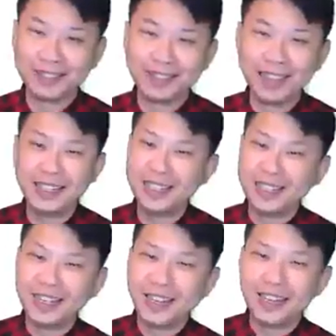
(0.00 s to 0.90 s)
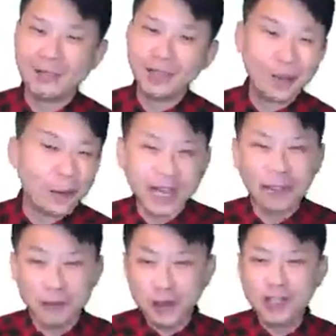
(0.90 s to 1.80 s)
Okay, we only
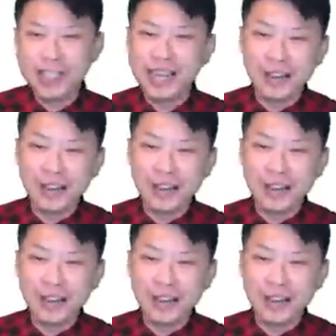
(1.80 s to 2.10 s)
have UG